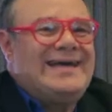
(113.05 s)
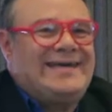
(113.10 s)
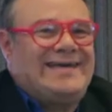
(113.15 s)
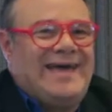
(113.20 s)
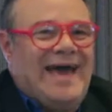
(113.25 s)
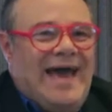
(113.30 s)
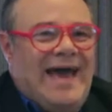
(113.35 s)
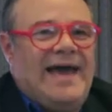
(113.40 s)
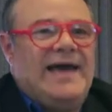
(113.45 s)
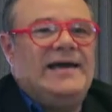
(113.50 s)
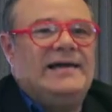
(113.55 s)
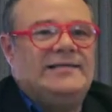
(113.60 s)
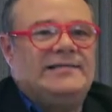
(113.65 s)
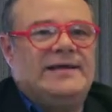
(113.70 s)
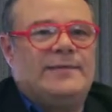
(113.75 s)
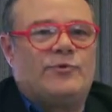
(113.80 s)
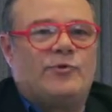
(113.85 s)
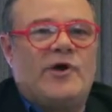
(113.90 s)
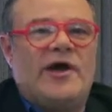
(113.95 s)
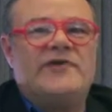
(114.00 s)
Gay
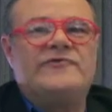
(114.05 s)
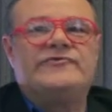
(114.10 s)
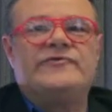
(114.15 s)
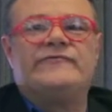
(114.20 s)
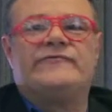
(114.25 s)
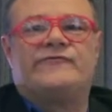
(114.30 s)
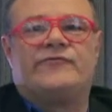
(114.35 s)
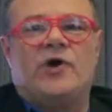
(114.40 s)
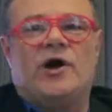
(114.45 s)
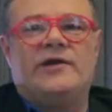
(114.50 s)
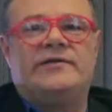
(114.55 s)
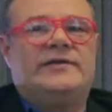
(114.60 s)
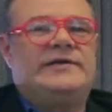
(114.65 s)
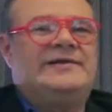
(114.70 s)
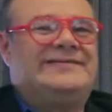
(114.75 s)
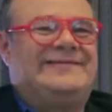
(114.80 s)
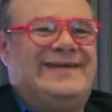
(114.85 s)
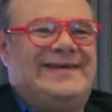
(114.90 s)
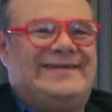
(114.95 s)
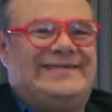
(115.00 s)
Liberation
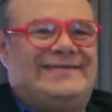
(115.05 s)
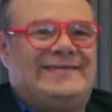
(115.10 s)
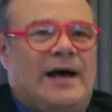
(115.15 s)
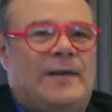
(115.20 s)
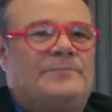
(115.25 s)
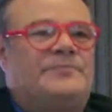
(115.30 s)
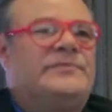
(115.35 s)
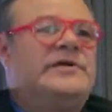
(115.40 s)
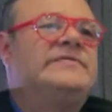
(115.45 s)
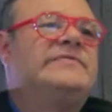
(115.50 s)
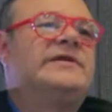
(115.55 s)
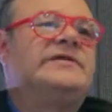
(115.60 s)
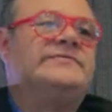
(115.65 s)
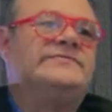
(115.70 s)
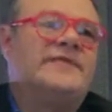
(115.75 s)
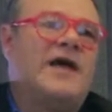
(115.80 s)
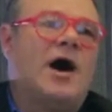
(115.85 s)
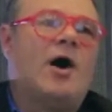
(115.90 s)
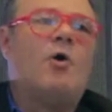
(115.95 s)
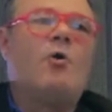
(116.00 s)
Front did something that
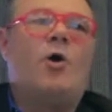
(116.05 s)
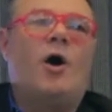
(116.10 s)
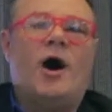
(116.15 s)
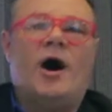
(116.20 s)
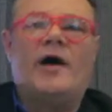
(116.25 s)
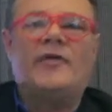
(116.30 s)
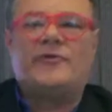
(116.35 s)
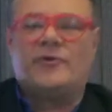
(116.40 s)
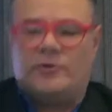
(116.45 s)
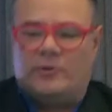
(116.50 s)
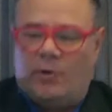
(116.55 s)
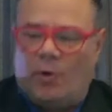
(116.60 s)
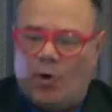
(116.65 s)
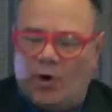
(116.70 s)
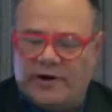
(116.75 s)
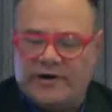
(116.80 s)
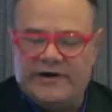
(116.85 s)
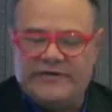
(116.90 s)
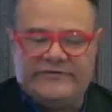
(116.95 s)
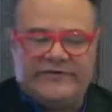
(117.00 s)
no other
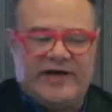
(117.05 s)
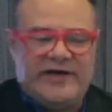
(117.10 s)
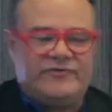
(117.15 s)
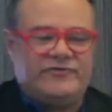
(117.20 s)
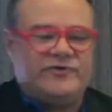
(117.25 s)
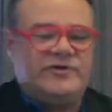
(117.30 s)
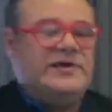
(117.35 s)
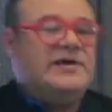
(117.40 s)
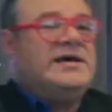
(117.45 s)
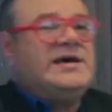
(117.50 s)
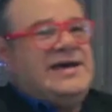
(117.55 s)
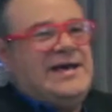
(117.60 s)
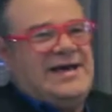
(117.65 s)
organization